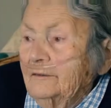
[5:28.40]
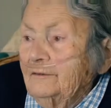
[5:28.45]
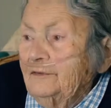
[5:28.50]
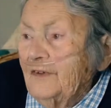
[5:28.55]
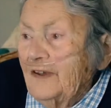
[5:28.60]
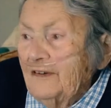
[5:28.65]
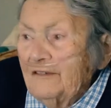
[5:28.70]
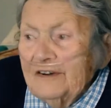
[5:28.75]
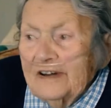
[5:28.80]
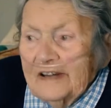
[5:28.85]

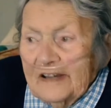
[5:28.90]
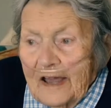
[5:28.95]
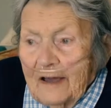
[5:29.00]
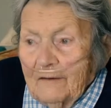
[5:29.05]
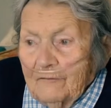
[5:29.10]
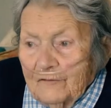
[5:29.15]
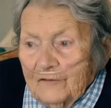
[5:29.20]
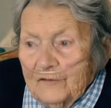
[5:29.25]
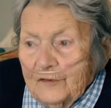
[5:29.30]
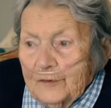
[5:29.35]
very
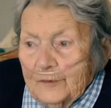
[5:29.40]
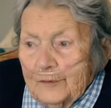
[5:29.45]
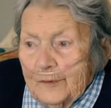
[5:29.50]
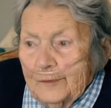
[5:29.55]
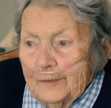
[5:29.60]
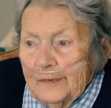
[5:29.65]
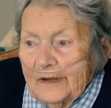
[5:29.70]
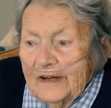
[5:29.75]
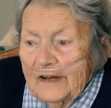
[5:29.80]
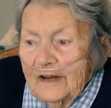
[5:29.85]

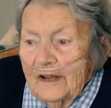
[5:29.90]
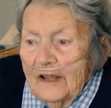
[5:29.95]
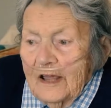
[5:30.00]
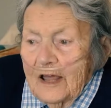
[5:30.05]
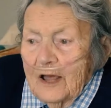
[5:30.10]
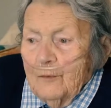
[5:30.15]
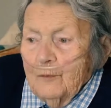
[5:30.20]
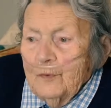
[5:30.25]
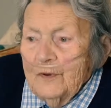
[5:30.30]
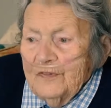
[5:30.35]
comfortably,
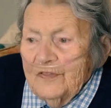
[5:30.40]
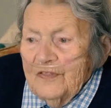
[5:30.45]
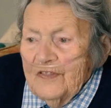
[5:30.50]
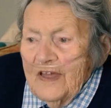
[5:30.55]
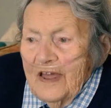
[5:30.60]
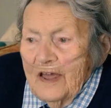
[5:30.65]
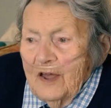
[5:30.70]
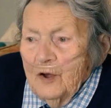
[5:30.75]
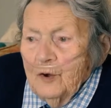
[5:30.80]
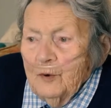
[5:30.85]
with
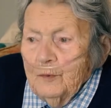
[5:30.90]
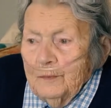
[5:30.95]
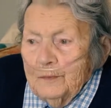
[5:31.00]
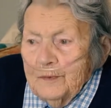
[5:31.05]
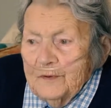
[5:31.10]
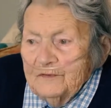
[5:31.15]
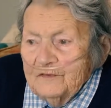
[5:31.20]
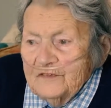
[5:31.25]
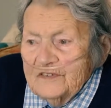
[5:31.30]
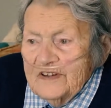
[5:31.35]
the
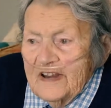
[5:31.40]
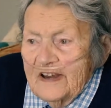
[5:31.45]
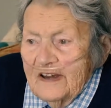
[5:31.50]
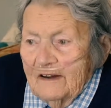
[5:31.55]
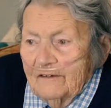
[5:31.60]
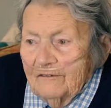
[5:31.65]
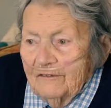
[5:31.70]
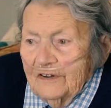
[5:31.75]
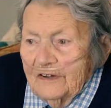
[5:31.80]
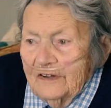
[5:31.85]
help of
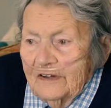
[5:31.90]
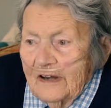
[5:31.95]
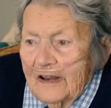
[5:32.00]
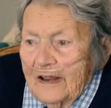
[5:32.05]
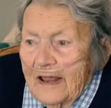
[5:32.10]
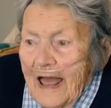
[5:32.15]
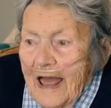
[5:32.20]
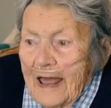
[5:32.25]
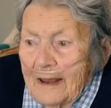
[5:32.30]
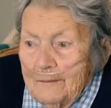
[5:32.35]
David
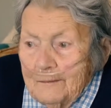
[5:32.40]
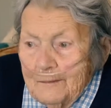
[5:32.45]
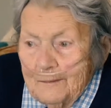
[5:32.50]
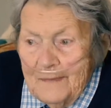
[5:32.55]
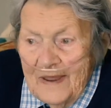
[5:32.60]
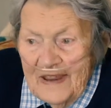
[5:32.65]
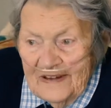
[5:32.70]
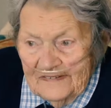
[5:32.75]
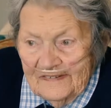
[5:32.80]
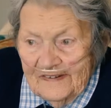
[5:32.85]

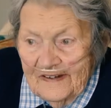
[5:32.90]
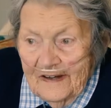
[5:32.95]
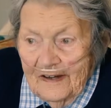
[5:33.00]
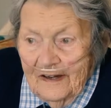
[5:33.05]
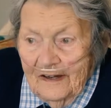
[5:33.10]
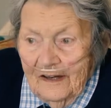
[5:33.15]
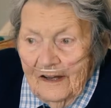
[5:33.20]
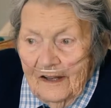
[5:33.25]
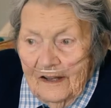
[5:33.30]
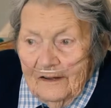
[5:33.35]
and
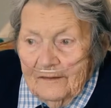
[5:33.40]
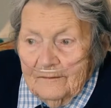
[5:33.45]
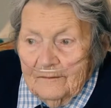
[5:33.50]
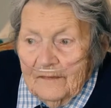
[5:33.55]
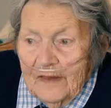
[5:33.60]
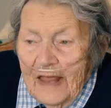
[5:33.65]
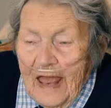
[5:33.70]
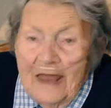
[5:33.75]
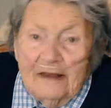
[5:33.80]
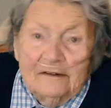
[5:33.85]
Betty
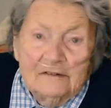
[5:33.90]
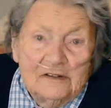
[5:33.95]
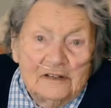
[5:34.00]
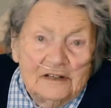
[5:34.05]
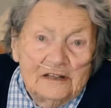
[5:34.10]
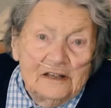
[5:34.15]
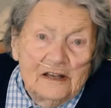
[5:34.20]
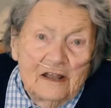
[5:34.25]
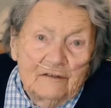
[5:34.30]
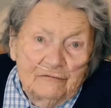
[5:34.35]

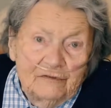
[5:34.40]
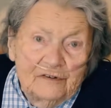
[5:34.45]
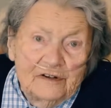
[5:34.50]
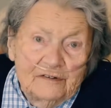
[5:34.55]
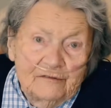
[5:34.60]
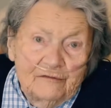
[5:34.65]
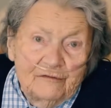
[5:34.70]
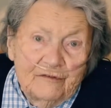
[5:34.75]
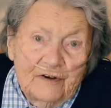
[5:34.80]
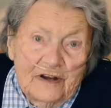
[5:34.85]
and
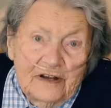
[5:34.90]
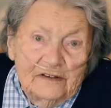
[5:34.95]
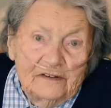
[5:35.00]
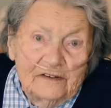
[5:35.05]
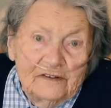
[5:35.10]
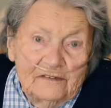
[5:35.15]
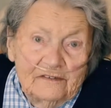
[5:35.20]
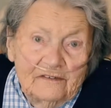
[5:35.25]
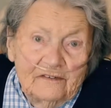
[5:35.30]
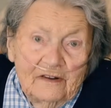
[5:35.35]
lovely
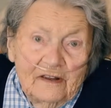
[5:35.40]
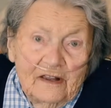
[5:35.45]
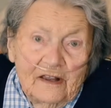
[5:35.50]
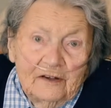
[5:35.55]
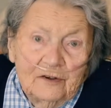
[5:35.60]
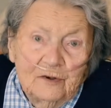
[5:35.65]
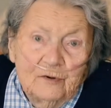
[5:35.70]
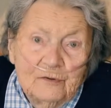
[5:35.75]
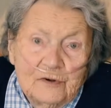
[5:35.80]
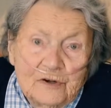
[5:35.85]
friends,
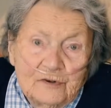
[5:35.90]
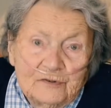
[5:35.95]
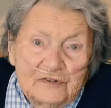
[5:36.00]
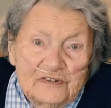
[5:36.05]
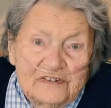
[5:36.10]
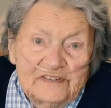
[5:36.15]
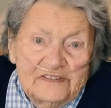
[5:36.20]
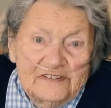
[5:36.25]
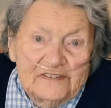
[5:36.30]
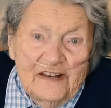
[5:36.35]
you know,
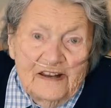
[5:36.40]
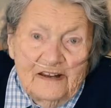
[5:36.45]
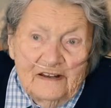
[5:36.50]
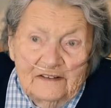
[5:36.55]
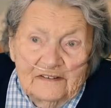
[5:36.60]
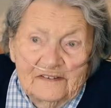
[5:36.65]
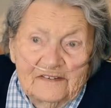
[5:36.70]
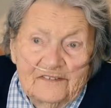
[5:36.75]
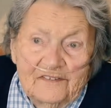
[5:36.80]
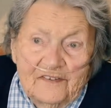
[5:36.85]
to stay
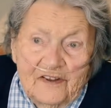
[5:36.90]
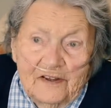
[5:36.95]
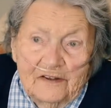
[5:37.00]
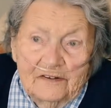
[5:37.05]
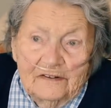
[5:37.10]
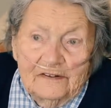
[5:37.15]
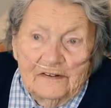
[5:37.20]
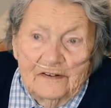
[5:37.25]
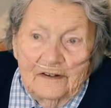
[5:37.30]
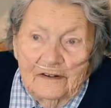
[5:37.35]
at
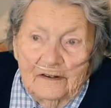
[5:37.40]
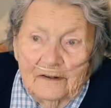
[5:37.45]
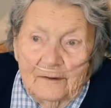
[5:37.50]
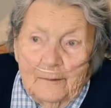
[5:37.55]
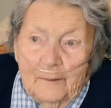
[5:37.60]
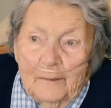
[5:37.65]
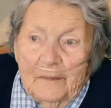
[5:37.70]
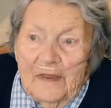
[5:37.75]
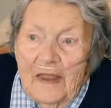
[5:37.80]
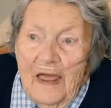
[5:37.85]
Sturta.
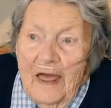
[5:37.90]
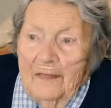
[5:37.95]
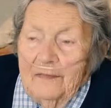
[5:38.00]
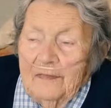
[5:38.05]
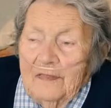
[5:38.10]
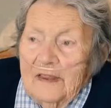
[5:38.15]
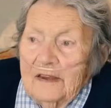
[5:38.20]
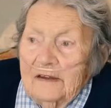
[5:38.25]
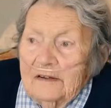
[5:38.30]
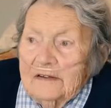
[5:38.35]

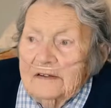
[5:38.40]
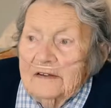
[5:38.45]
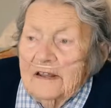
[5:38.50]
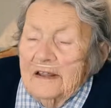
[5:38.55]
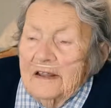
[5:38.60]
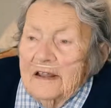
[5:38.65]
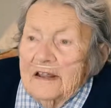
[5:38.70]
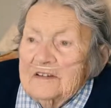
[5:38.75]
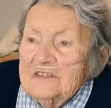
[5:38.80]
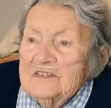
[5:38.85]
And then
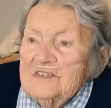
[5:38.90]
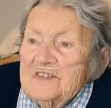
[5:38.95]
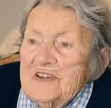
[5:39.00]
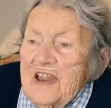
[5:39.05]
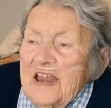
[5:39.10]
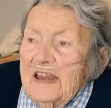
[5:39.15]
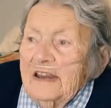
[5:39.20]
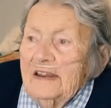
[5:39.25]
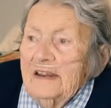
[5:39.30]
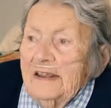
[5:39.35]

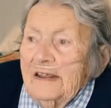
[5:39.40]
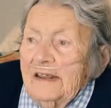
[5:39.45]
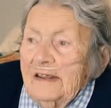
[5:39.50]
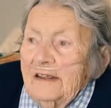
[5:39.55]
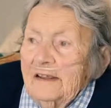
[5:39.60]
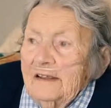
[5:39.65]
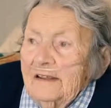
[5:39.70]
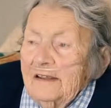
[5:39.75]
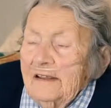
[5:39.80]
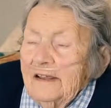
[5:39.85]
staying
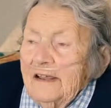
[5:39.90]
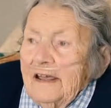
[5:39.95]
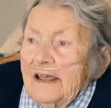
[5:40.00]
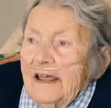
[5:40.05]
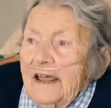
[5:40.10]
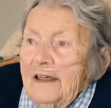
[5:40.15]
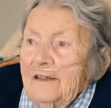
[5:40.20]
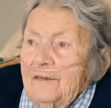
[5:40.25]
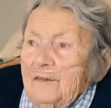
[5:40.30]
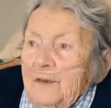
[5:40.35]
here
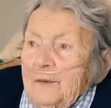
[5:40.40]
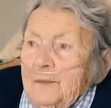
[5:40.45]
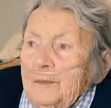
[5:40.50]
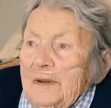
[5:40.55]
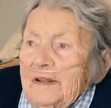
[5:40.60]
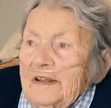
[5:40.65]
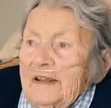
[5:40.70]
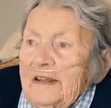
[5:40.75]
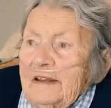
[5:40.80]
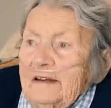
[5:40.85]
at the
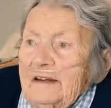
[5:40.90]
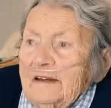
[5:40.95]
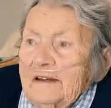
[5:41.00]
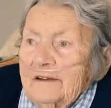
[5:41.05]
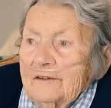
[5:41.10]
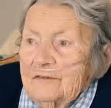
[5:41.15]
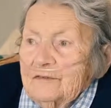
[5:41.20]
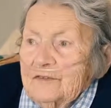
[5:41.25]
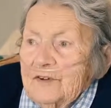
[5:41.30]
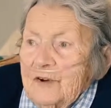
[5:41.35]

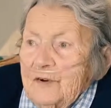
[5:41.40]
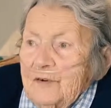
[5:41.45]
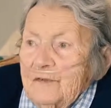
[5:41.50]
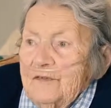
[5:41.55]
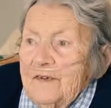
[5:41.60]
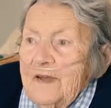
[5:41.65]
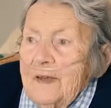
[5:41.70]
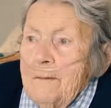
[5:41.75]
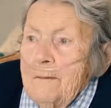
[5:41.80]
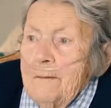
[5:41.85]
beginning of
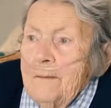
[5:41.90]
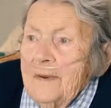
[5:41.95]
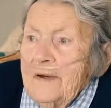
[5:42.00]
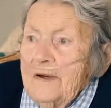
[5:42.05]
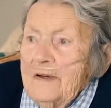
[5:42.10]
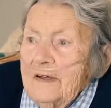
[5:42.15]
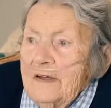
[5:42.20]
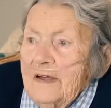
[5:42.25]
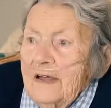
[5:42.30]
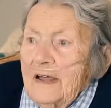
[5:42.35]

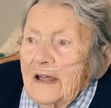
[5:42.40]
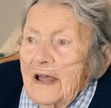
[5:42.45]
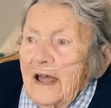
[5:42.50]
November